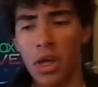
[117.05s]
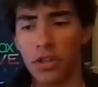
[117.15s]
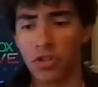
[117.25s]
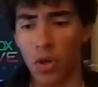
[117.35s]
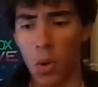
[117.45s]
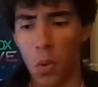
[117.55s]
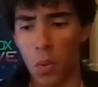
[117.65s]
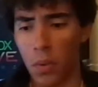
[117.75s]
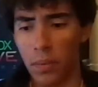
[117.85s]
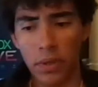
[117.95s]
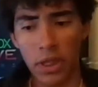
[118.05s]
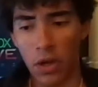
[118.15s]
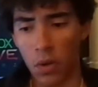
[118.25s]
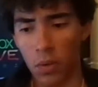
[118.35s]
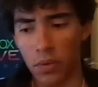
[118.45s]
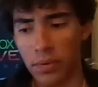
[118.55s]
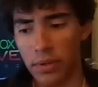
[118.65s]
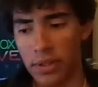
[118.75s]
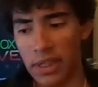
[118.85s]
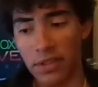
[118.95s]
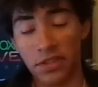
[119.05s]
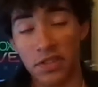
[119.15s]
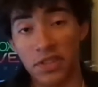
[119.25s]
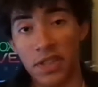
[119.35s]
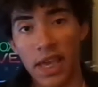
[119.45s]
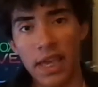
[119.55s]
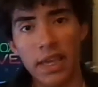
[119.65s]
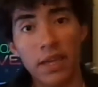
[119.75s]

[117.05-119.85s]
So, needless to say,